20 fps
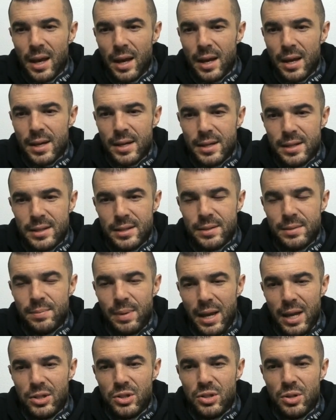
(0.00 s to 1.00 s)
uh,
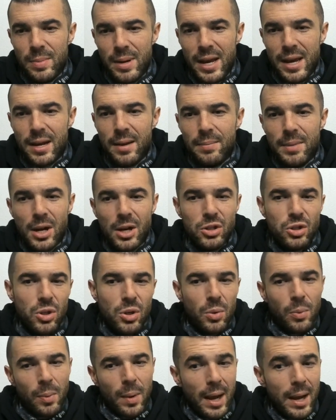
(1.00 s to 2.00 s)
Banjo Man, I'm not
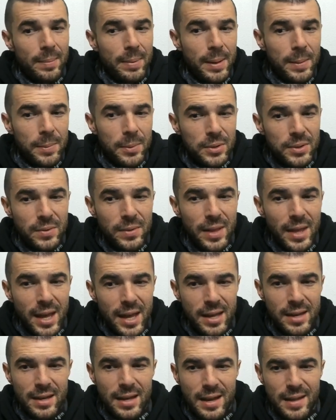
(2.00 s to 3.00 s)
sure why people do
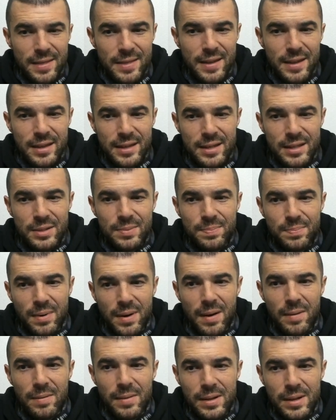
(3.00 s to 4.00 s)
that. I think it's
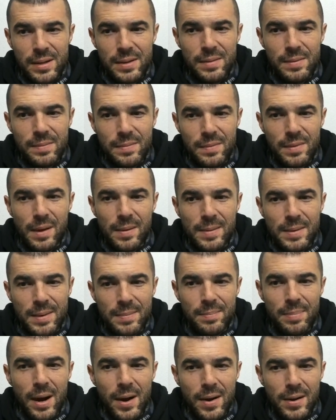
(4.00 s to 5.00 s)
probably, I
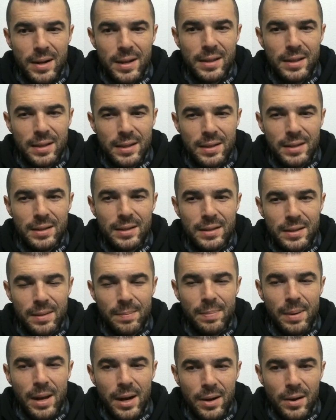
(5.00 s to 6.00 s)
mean, parroting the
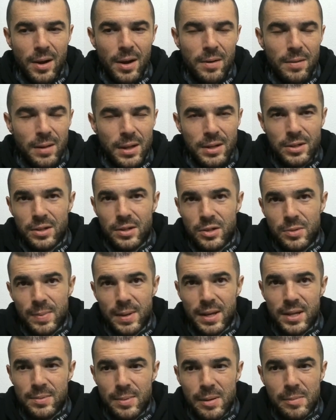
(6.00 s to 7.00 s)
the pedagogue relations
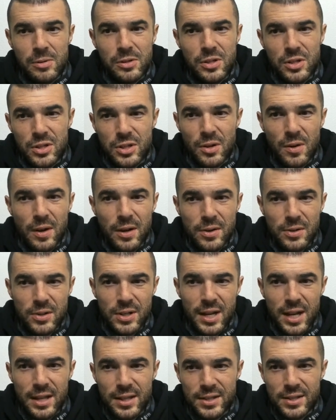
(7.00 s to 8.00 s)
because people just don't
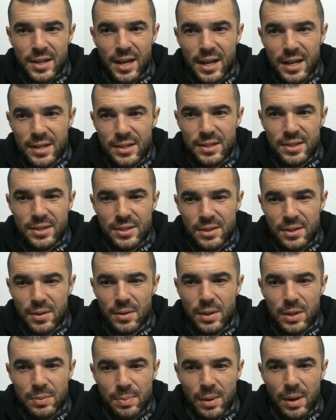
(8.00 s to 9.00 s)
understand the science.
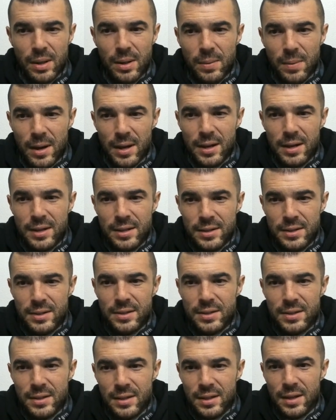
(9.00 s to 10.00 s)
So that's probably why it
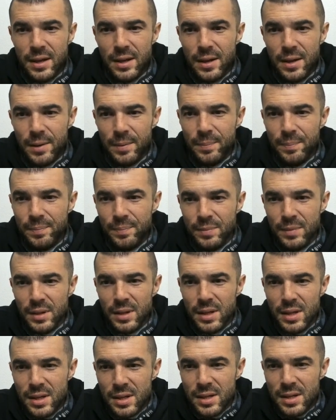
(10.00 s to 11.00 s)
is. Um,
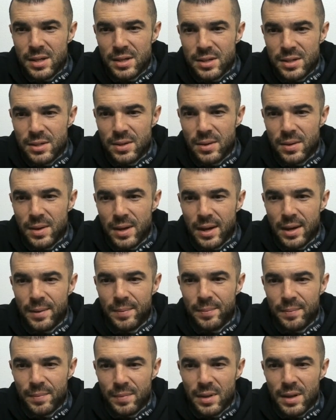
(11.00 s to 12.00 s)
so
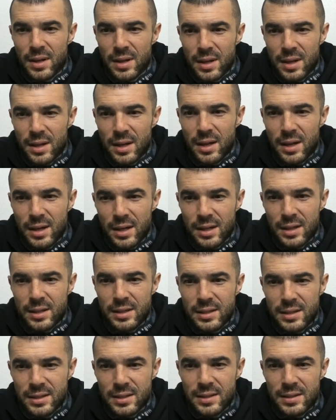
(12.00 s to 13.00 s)
yeah,
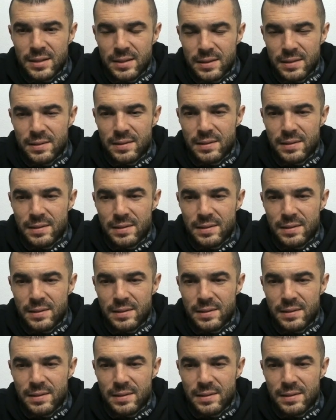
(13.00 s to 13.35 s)
uh,